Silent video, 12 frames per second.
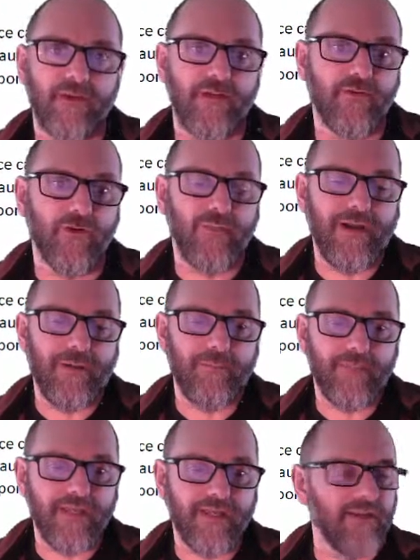We all know
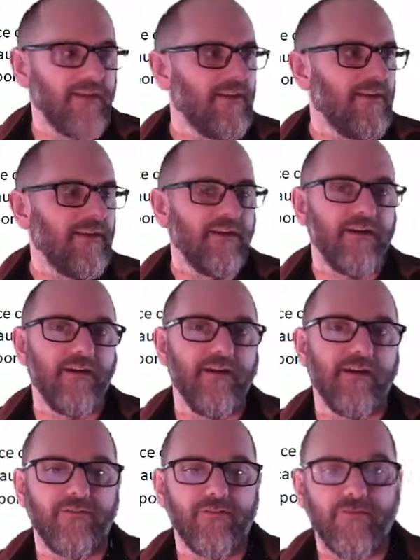about Bing.
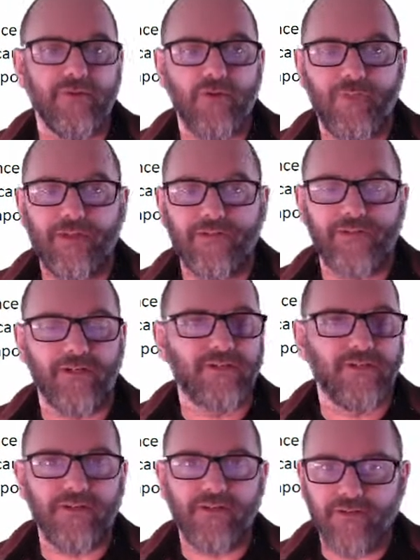I don't know if you know about
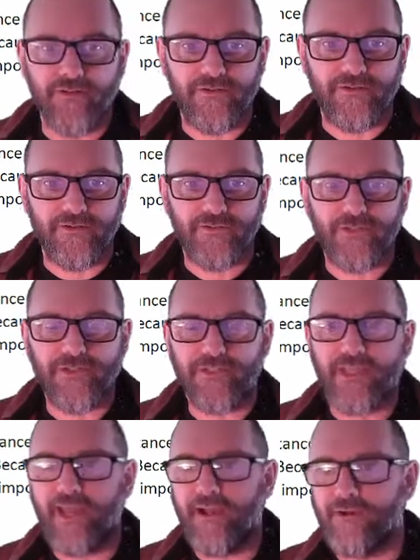DuckDuckGo and Swiss
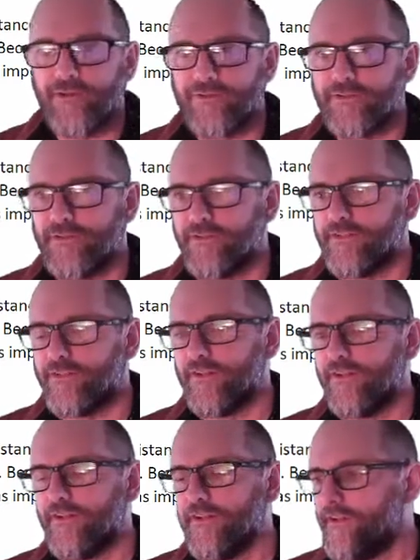Cows and
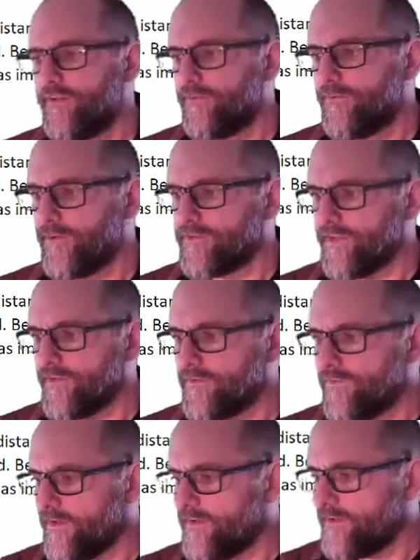what else did I
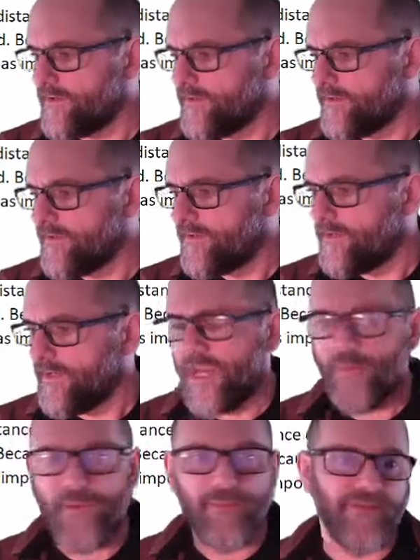find? I
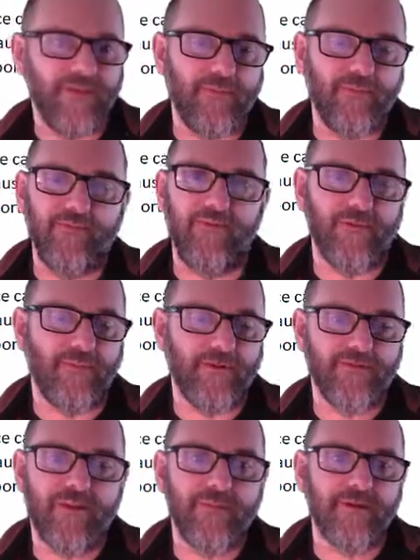can't remember the name of all of them. I
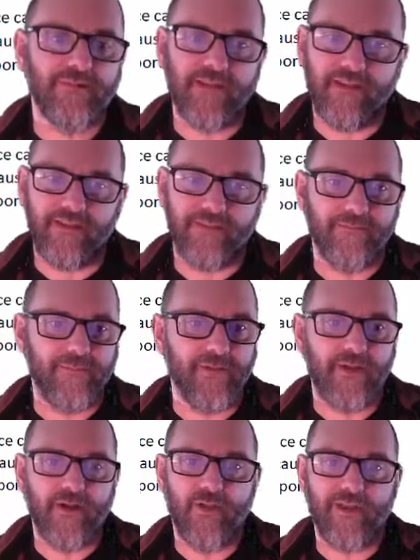tried about 10 of them,
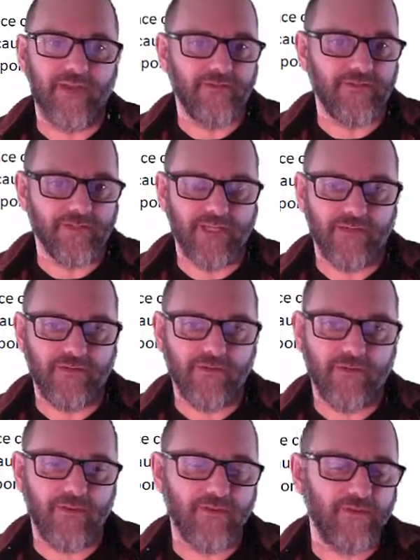but they all behave just like
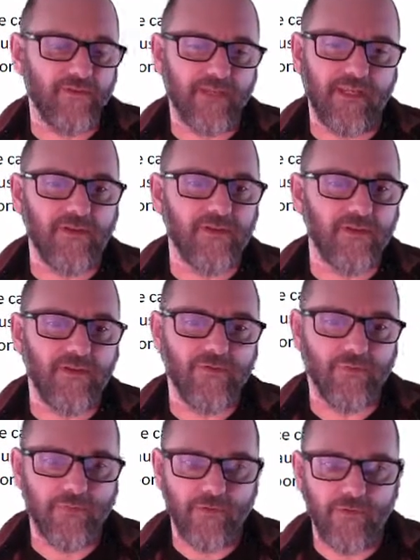Google. They're all taking their cue
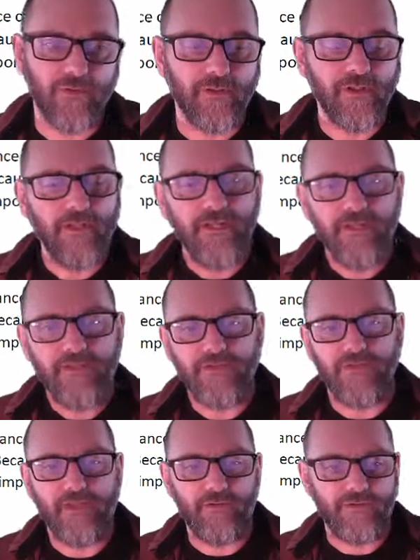from Google,
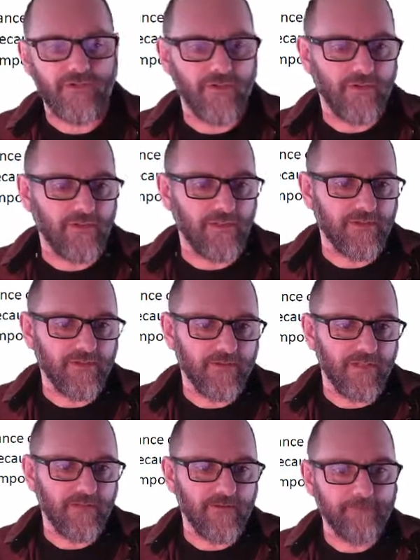so they don't show their
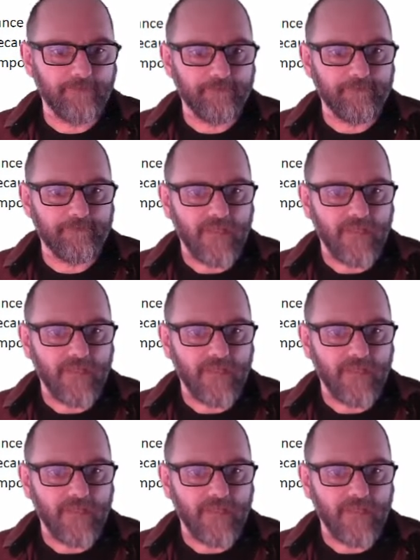clusters either.